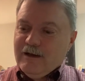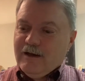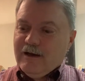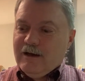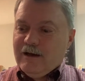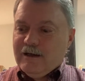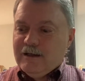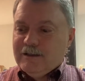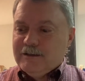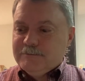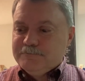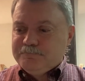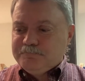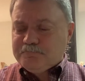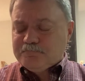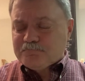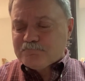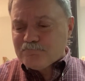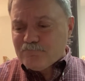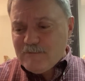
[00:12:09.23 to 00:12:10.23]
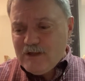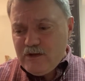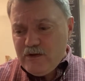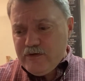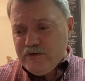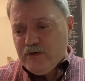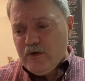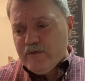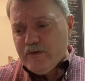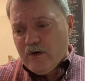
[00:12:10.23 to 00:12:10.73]

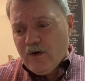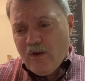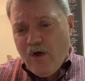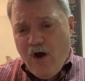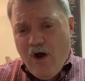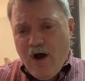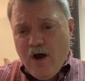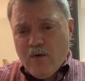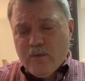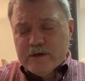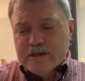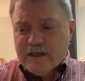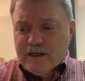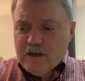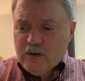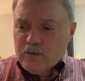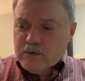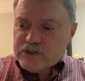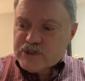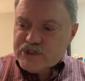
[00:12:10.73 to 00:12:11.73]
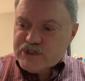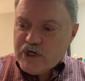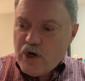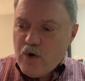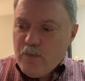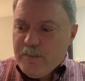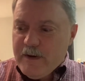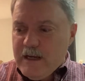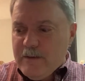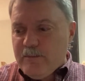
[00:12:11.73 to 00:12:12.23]
So the law would
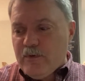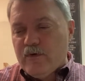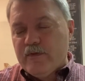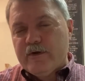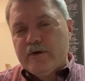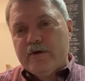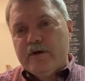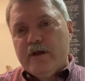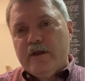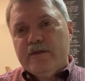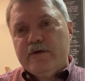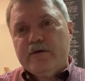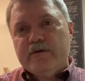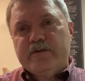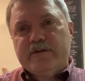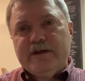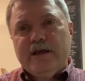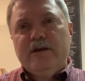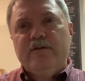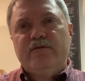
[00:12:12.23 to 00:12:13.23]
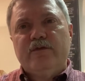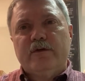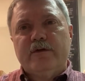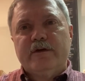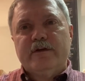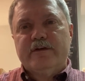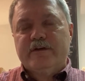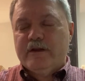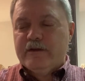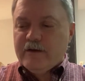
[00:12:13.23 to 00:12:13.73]
show people their
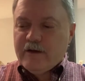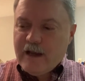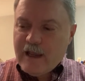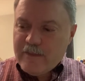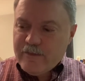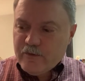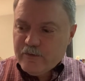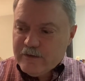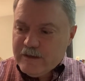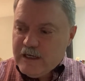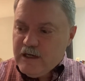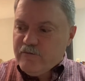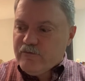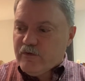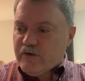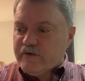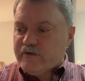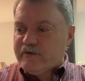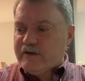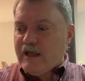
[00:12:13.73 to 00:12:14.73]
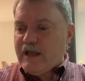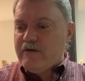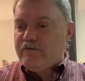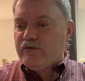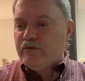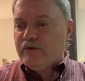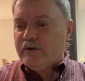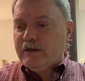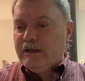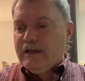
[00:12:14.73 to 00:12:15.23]
sinfulness and their need for a
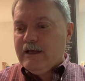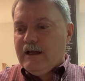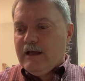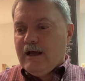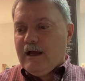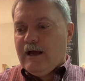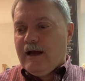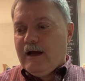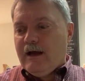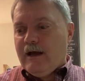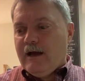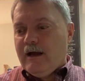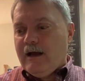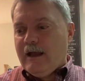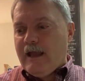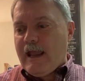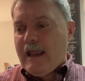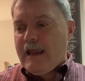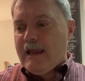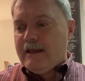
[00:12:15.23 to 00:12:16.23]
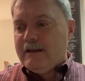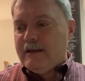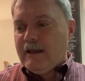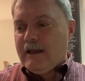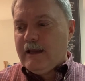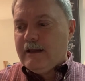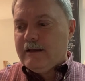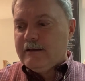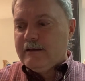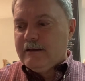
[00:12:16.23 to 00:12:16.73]
Savior,
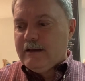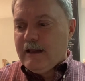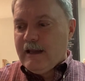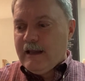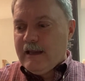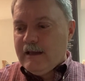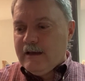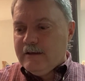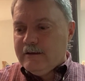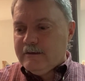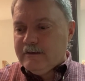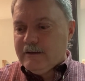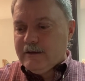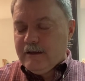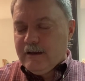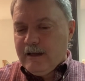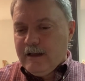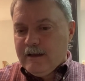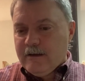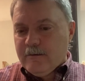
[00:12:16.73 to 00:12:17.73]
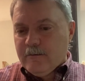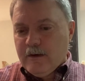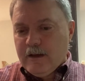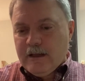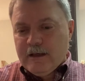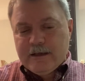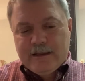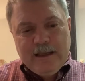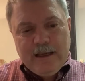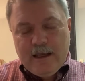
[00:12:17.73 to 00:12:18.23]
and
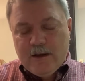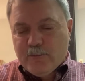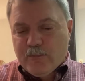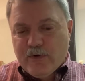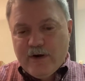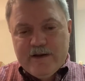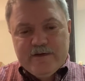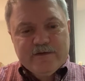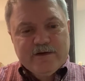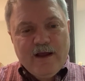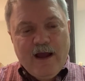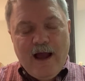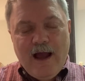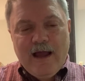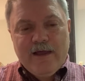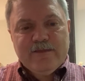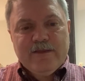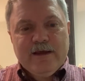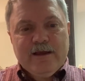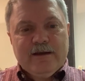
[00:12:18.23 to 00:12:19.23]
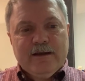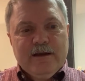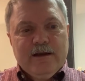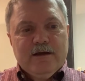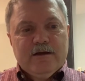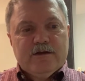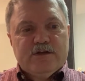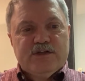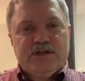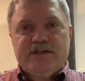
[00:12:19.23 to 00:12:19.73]
again, praise God that
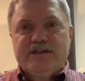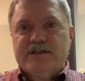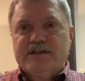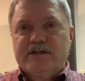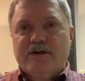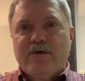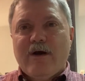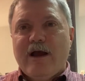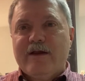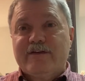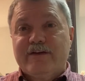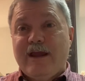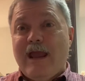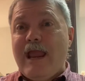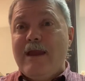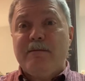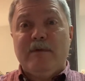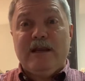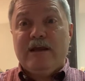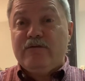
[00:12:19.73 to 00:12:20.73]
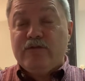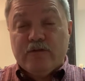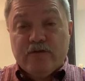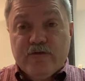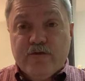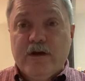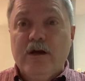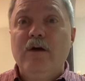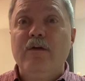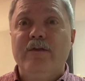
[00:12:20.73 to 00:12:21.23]
Jesus Christ came and He
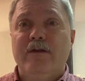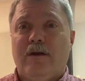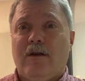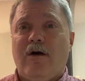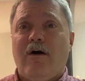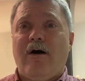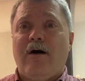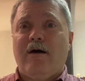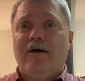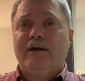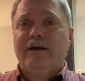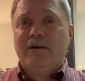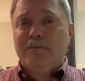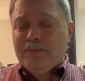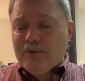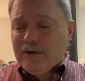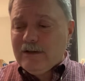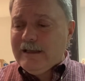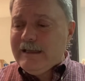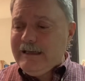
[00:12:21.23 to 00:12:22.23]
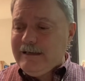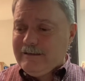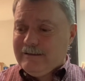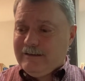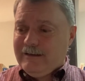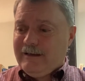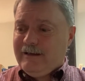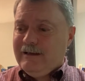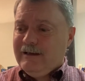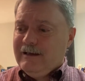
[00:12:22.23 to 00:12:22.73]
fulfilled the law
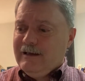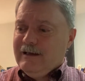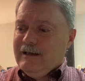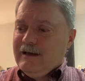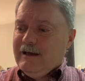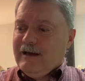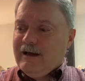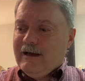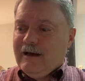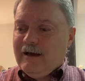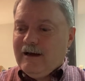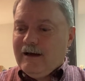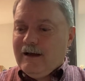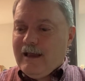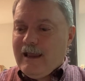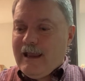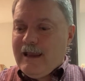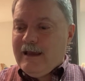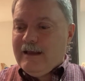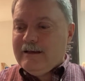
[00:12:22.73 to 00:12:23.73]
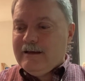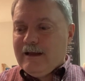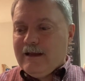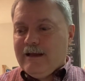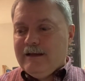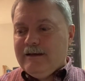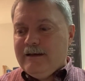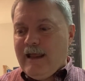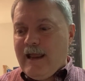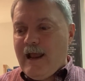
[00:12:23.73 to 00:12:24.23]
completely,
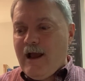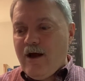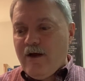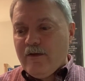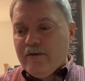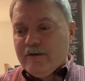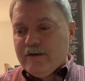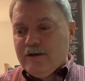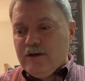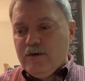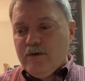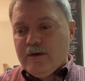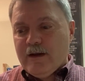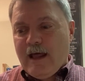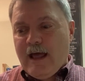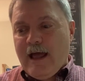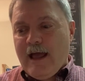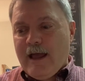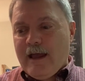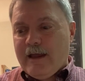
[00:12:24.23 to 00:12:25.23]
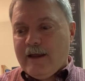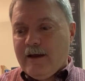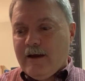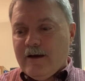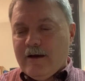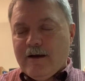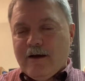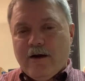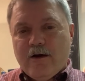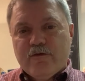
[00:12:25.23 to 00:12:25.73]
and now you and I
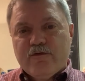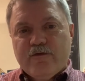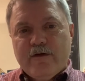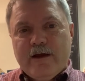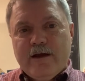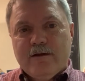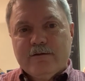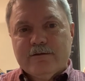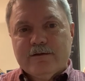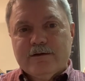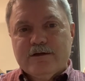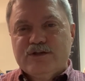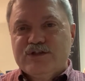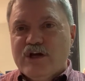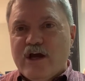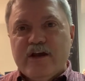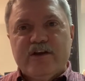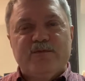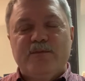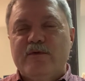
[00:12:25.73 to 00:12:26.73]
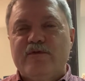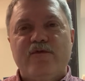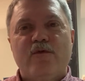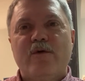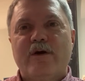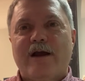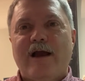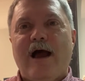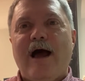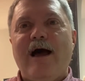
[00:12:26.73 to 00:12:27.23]
are found just
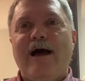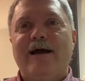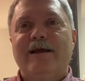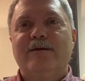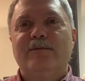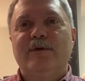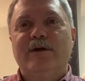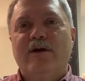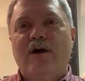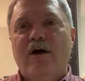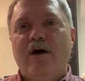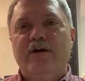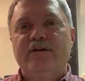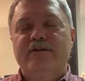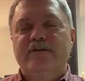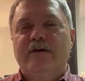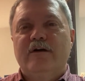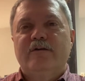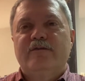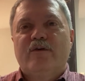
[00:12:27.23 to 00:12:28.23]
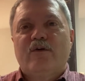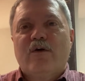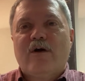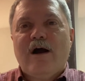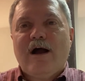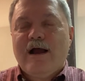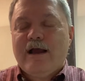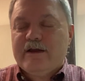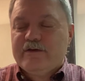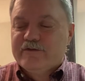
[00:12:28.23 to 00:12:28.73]
before God because of
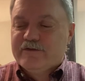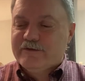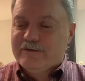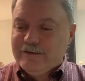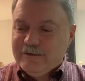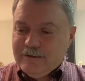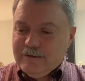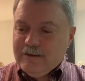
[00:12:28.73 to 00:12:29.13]
Christ,